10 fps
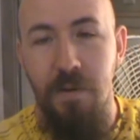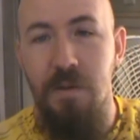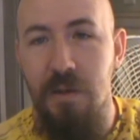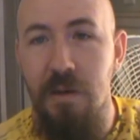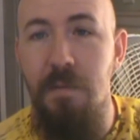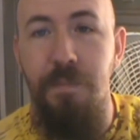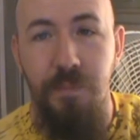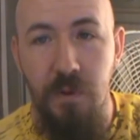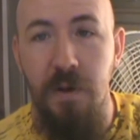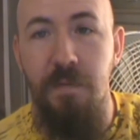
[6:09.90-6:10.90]
Still,
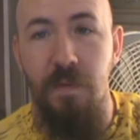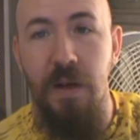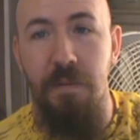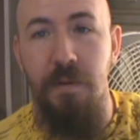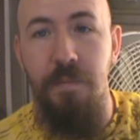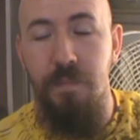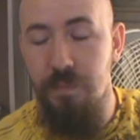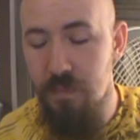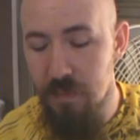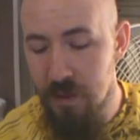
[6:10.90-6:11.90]
good flavor.
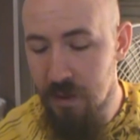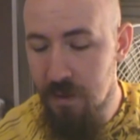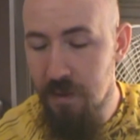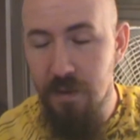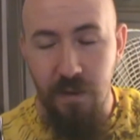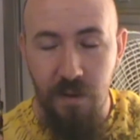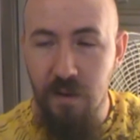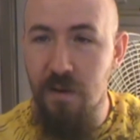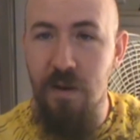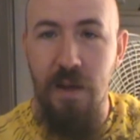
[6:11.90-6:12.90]

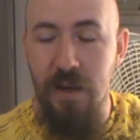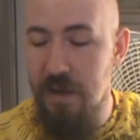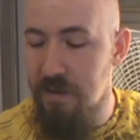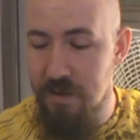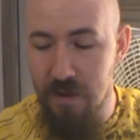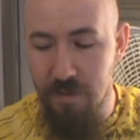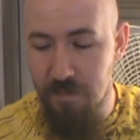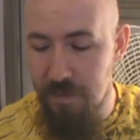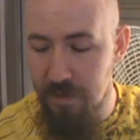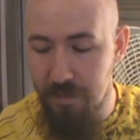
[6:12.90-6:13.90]
Good hit. It's not
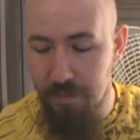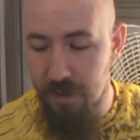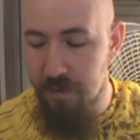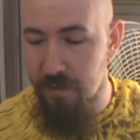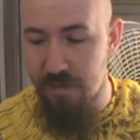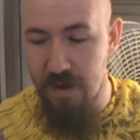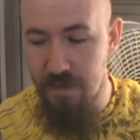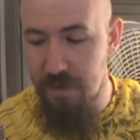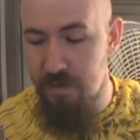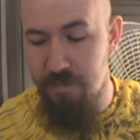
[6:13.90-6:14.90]
feeling burnt or
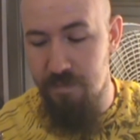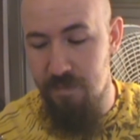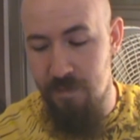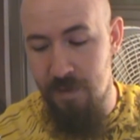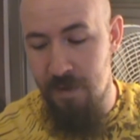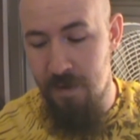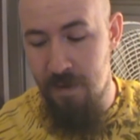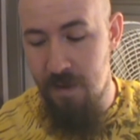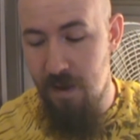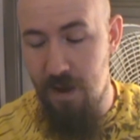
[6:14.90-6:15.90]
nothing.
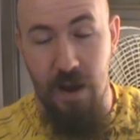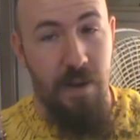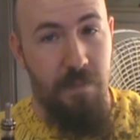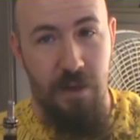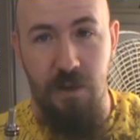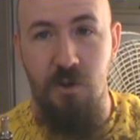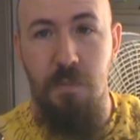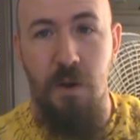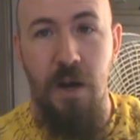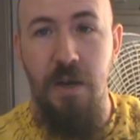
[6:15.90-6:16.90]
I'm getting
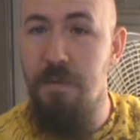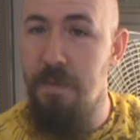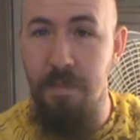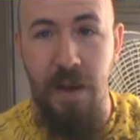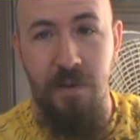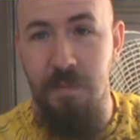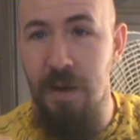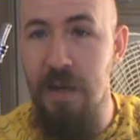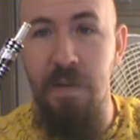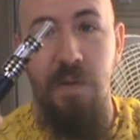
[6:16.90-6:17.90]
surprised. I'm maxing
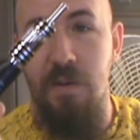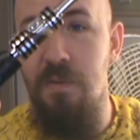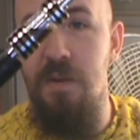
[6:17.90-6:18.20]
my EVIC to